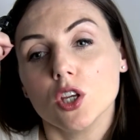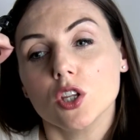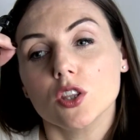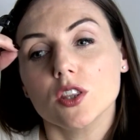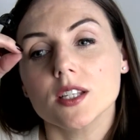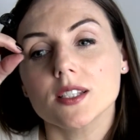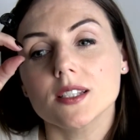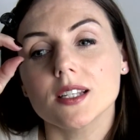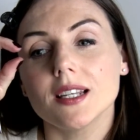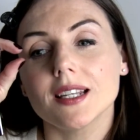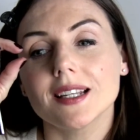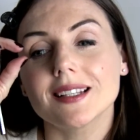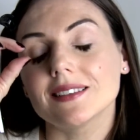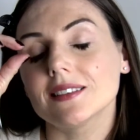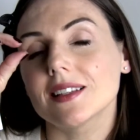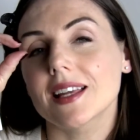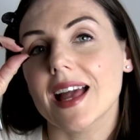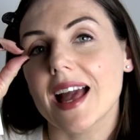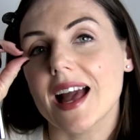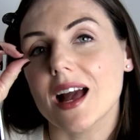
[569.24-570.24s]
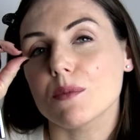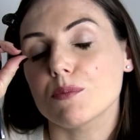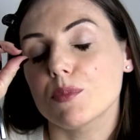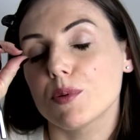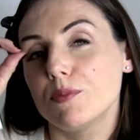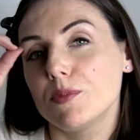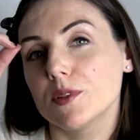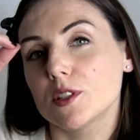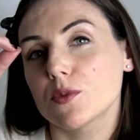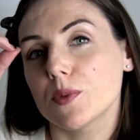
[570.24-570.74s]
there's a little gap
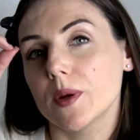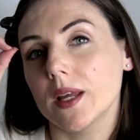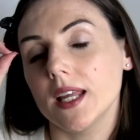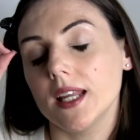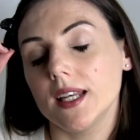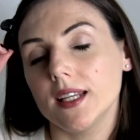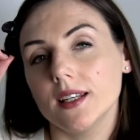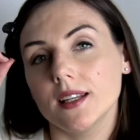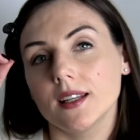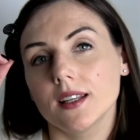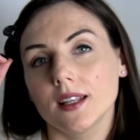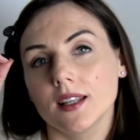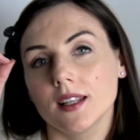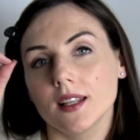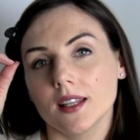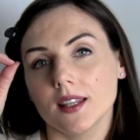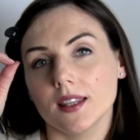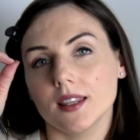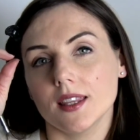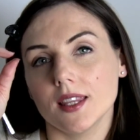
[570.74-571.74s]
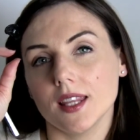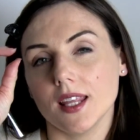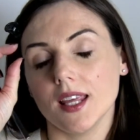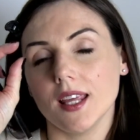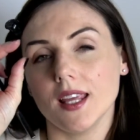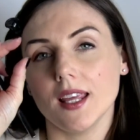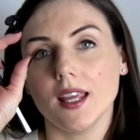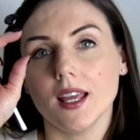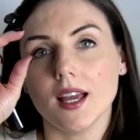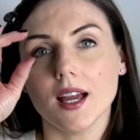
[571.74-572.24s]
between
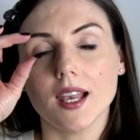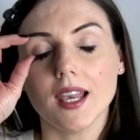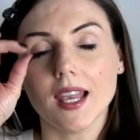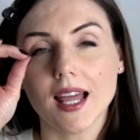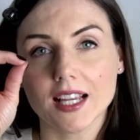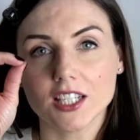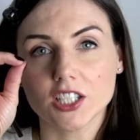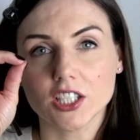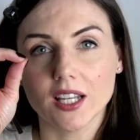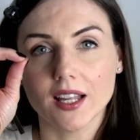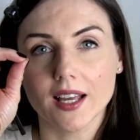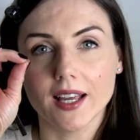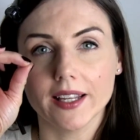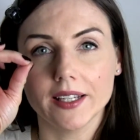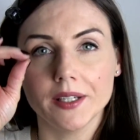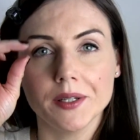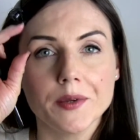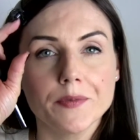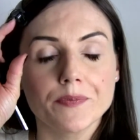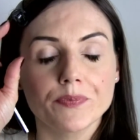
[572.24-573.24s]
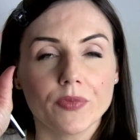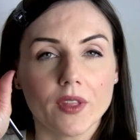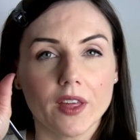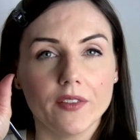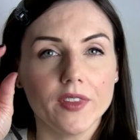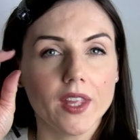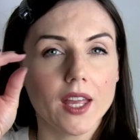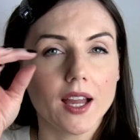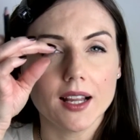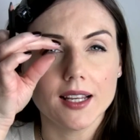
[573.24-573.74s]
the lash line and
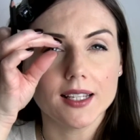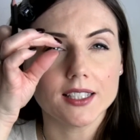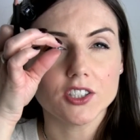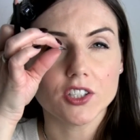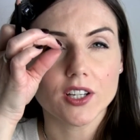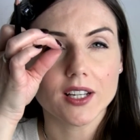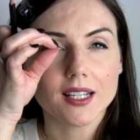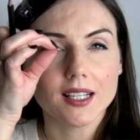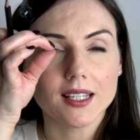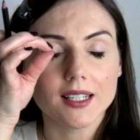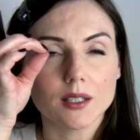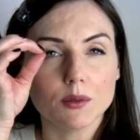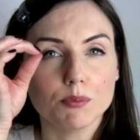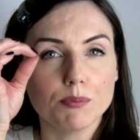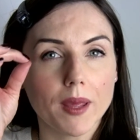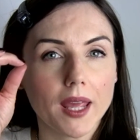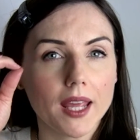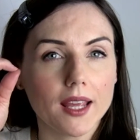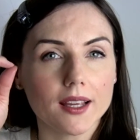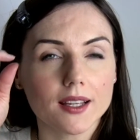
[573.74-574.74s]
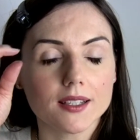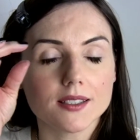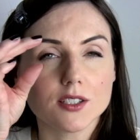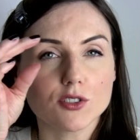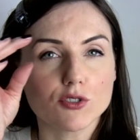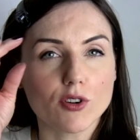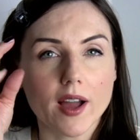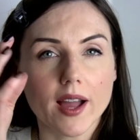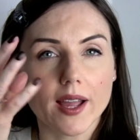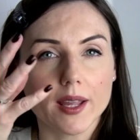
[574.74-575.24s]
the eyelid. You get a little pink
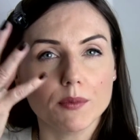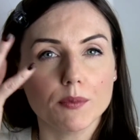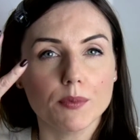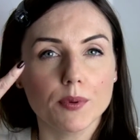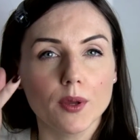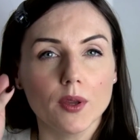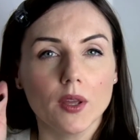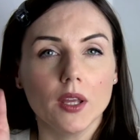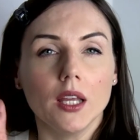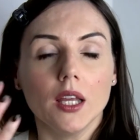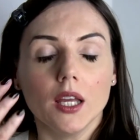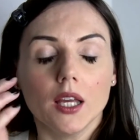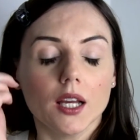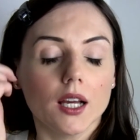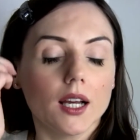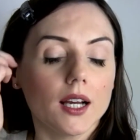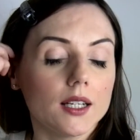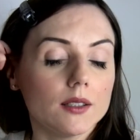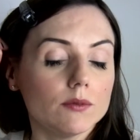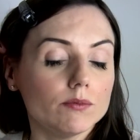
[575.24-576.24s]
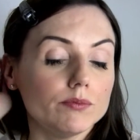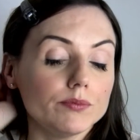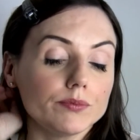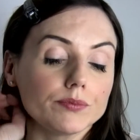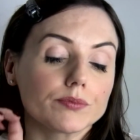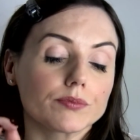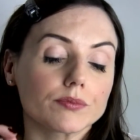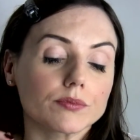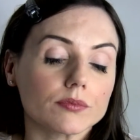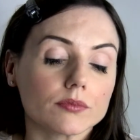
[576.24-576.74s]
stripe,
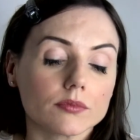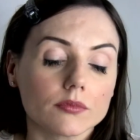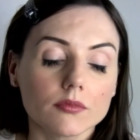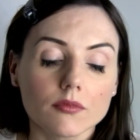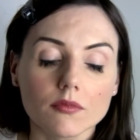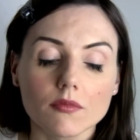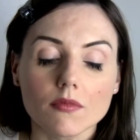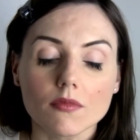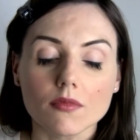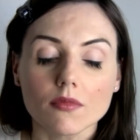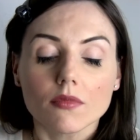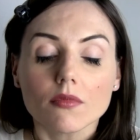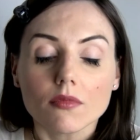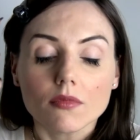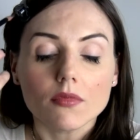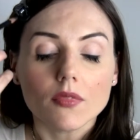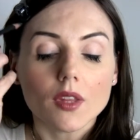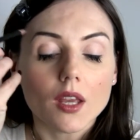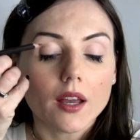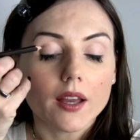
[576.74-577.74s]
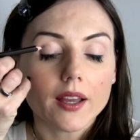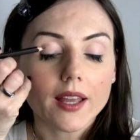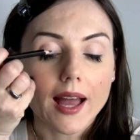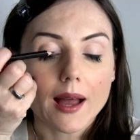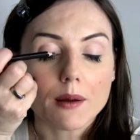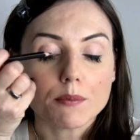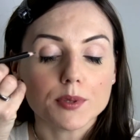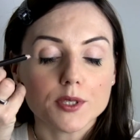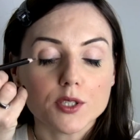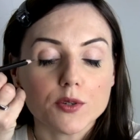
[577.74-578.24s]
a
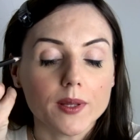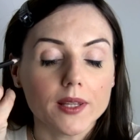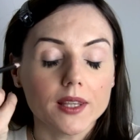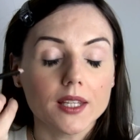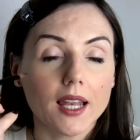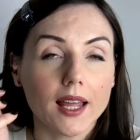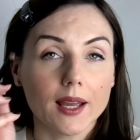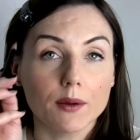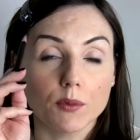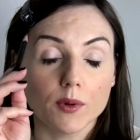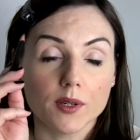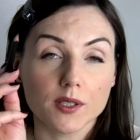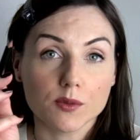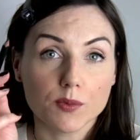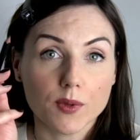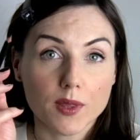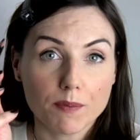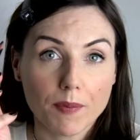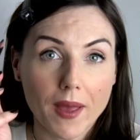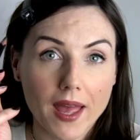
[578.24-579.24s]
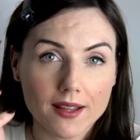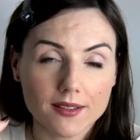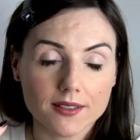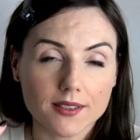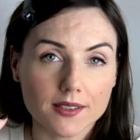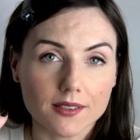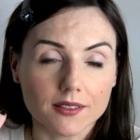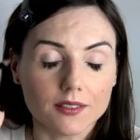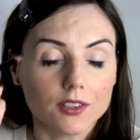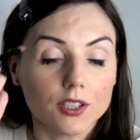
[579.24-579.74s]
gap between the line, whereas with a
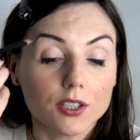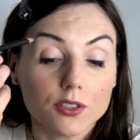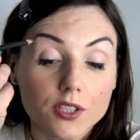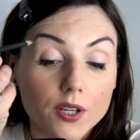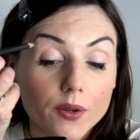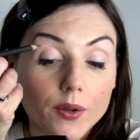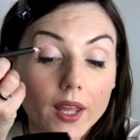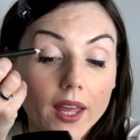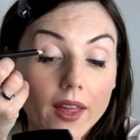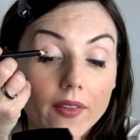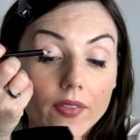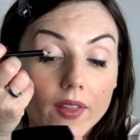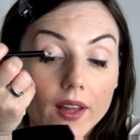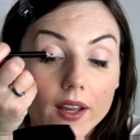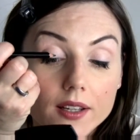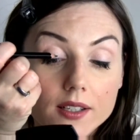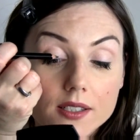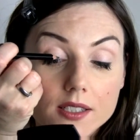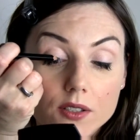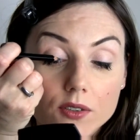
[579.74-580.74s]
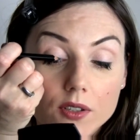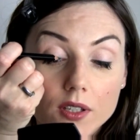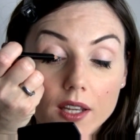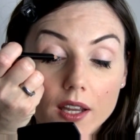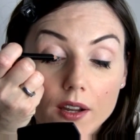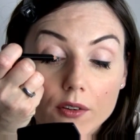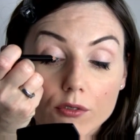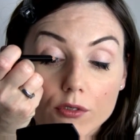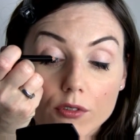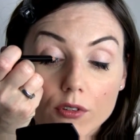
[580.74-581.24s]
pencil you don't get that because you can
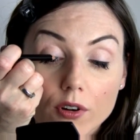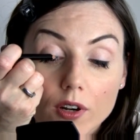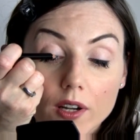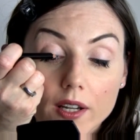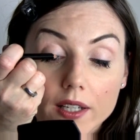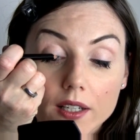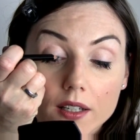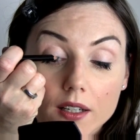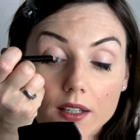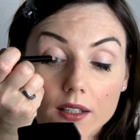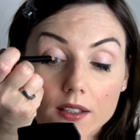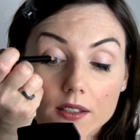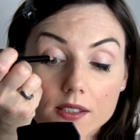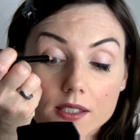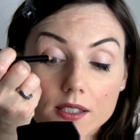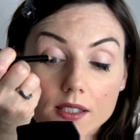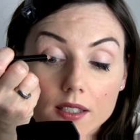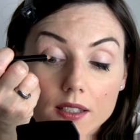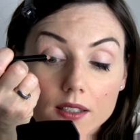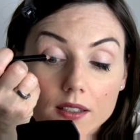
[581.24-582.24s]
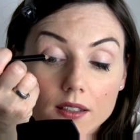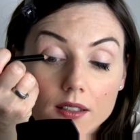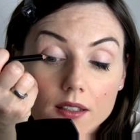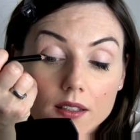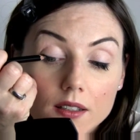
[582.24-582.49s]
get right close in.